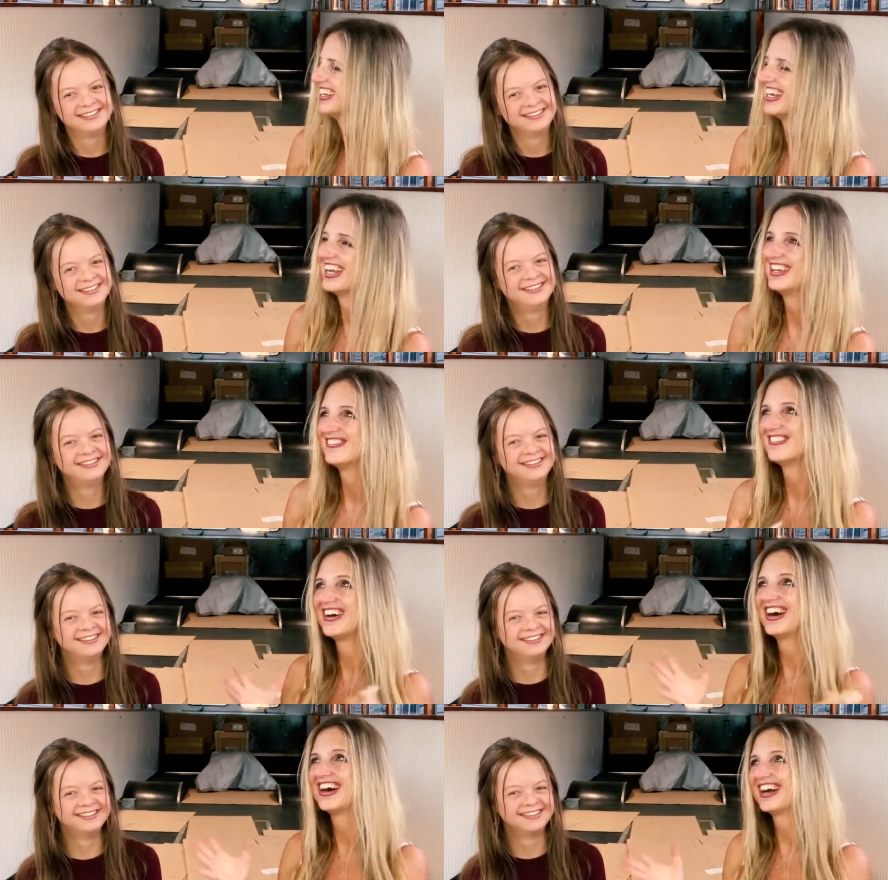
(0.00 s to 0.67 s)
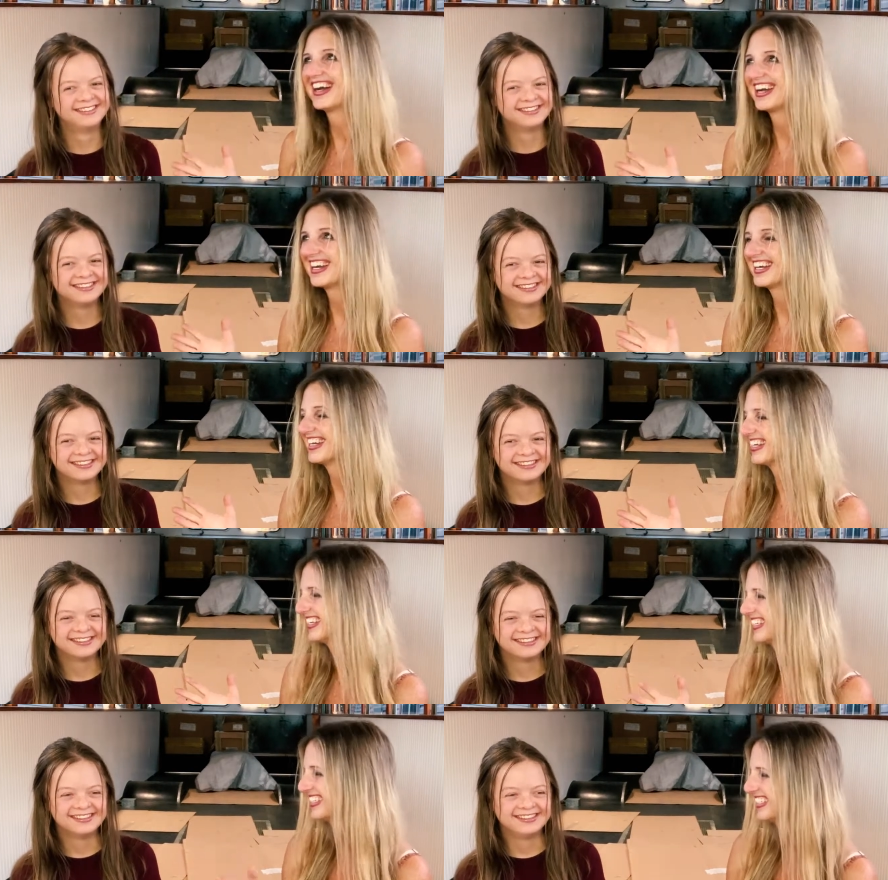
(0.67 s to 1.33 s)
Speaker 1: And
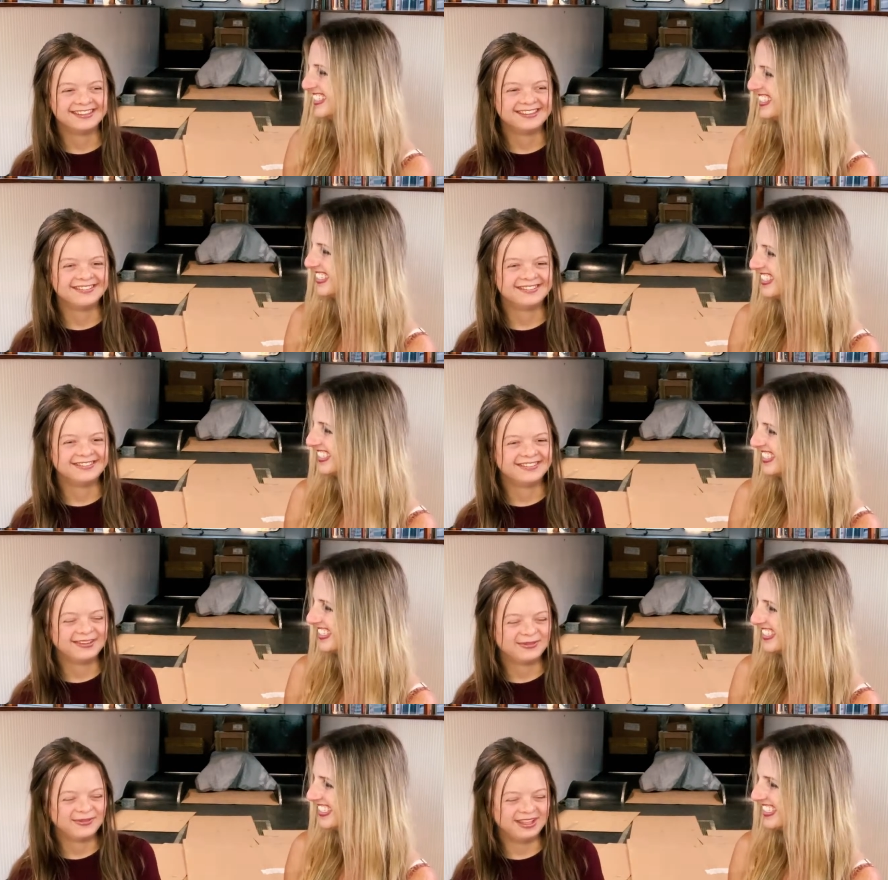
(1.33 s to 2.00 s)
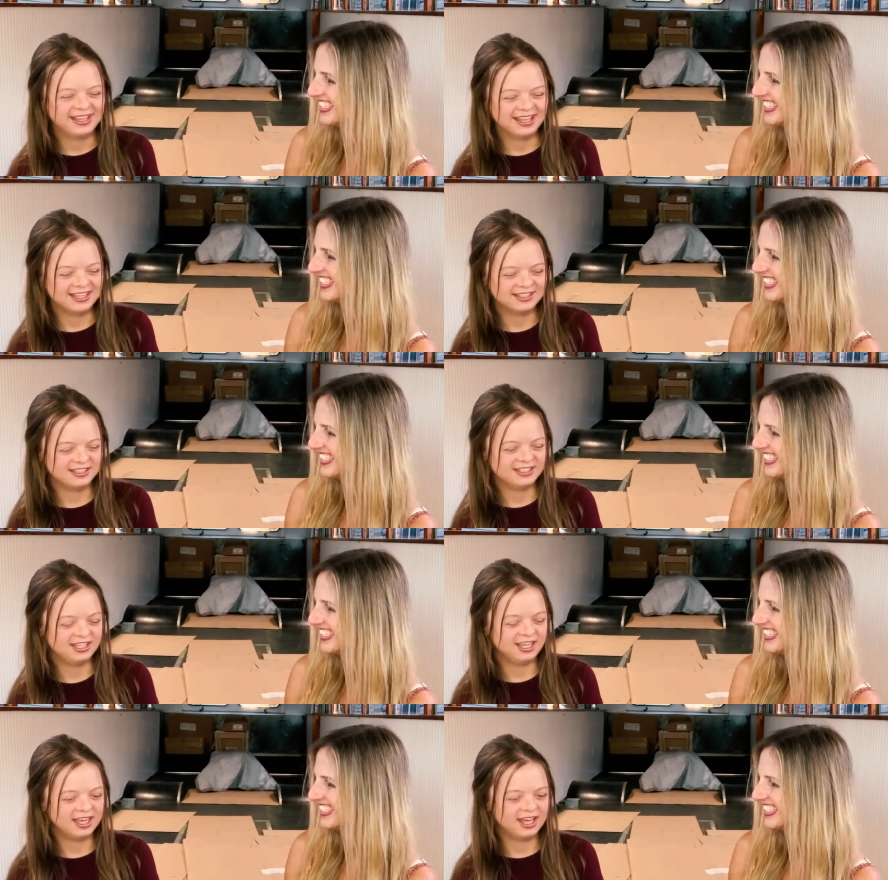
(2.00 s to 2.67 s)
why?
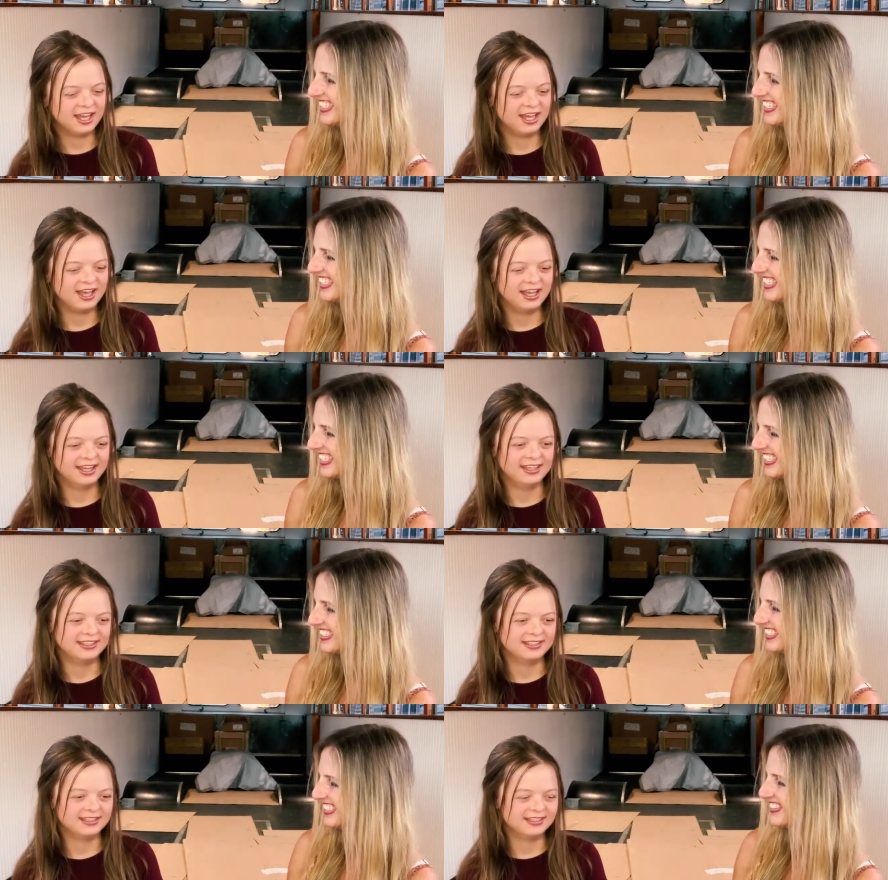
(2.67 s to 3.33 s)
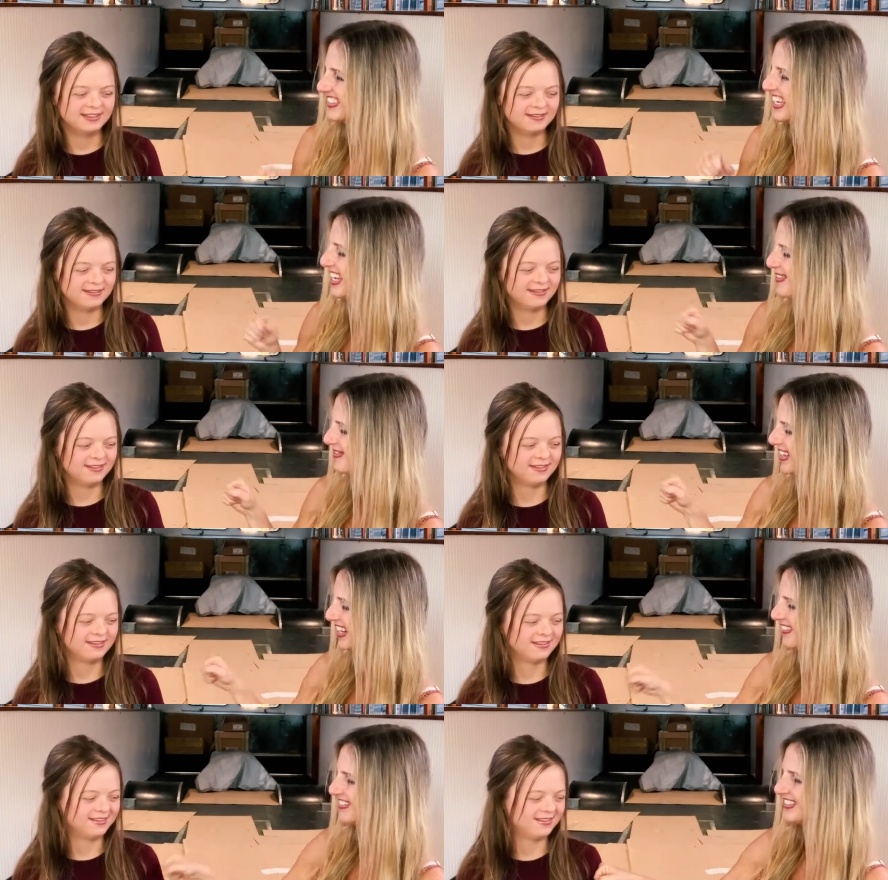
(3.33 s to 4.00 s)
Speaker 2: Because she is. You're
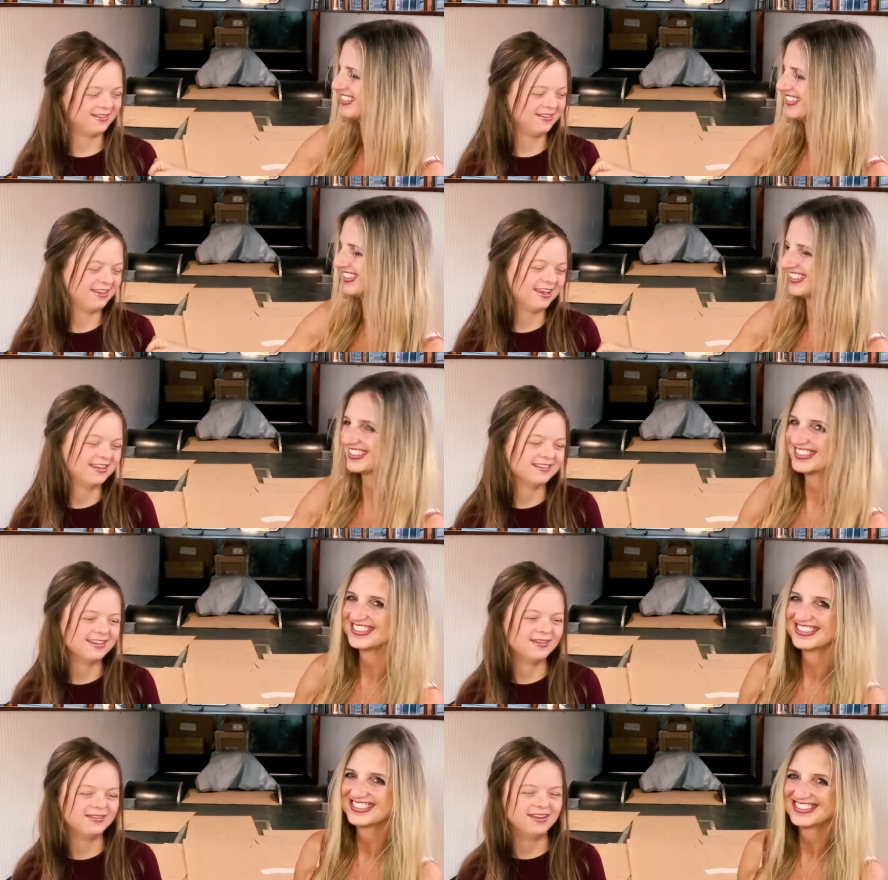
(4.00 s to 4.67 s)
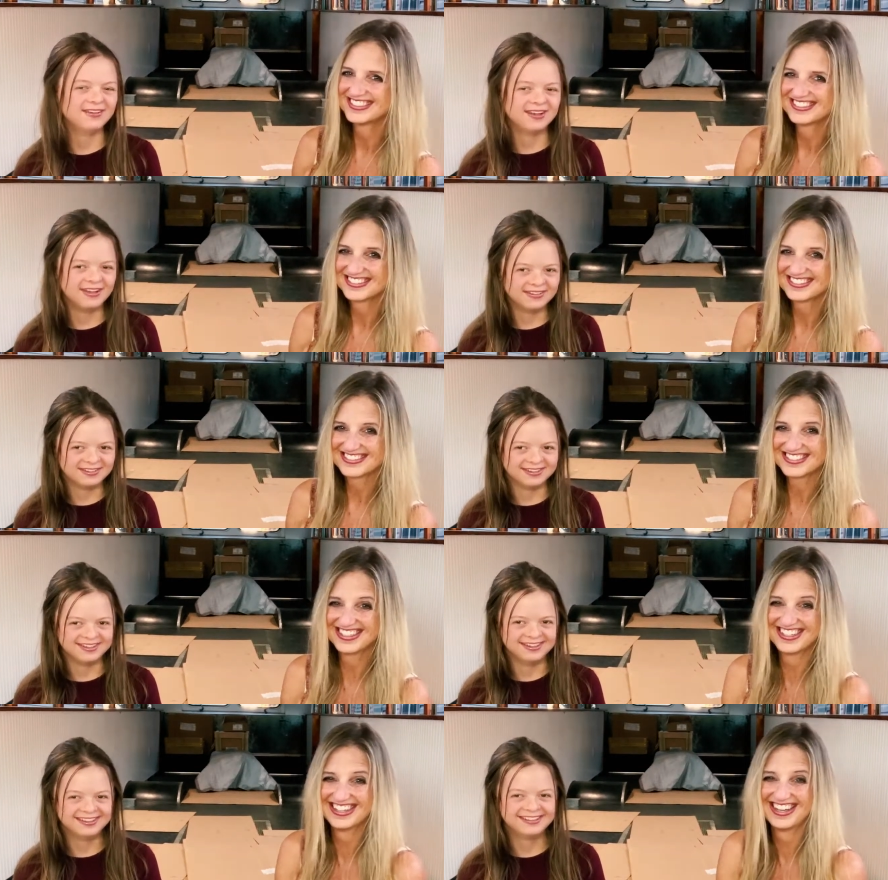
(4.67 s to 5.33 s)
named after her. Because I'm named
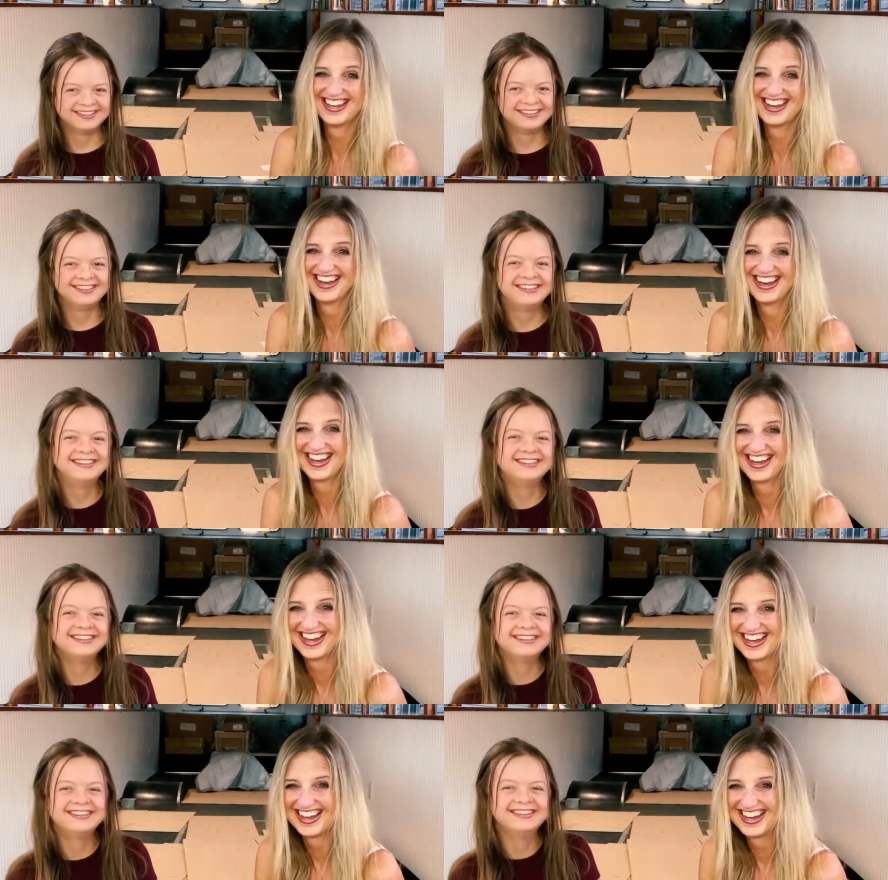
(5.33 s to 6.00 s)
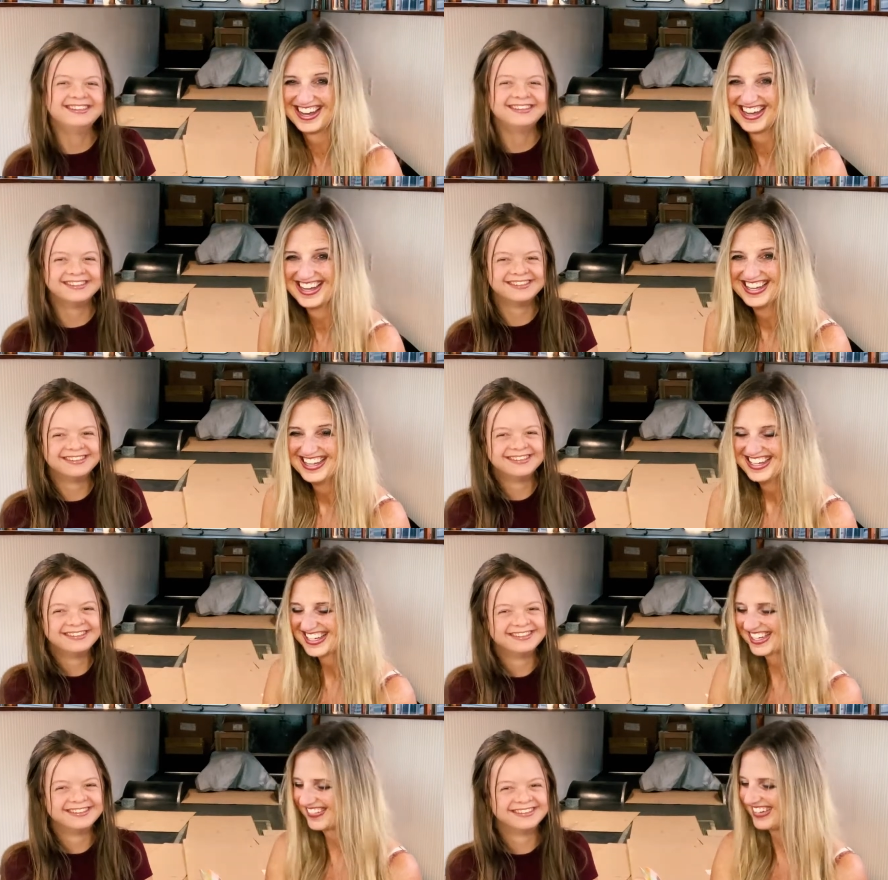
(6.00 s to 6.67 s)
after her.
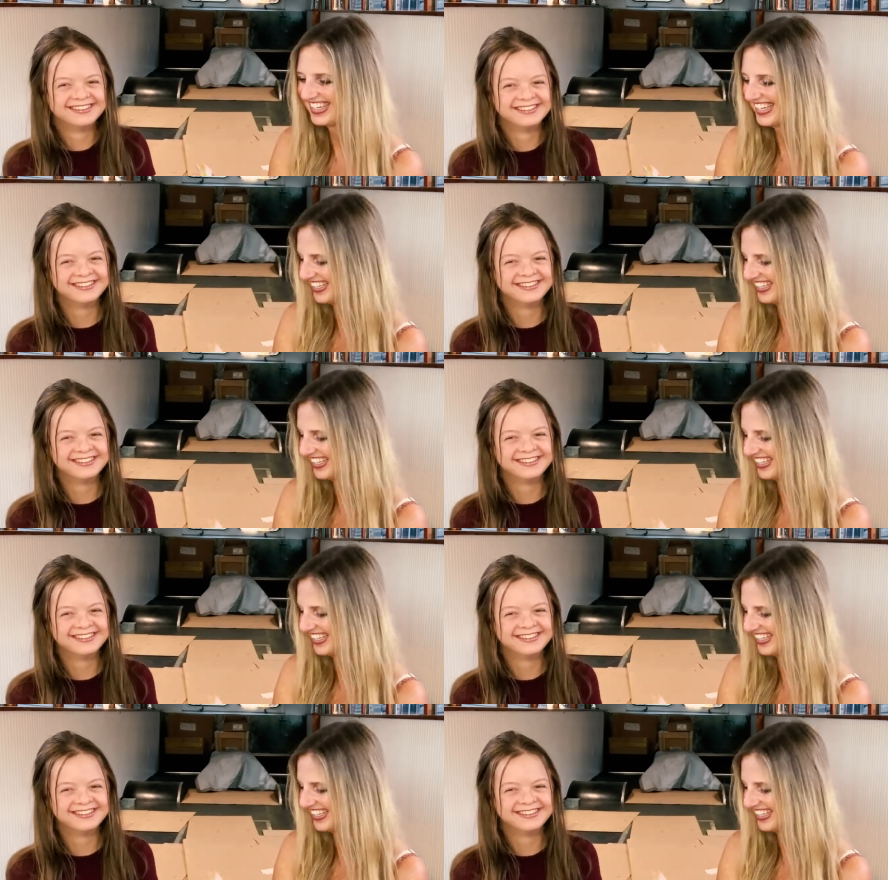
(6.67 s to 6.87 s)
Queen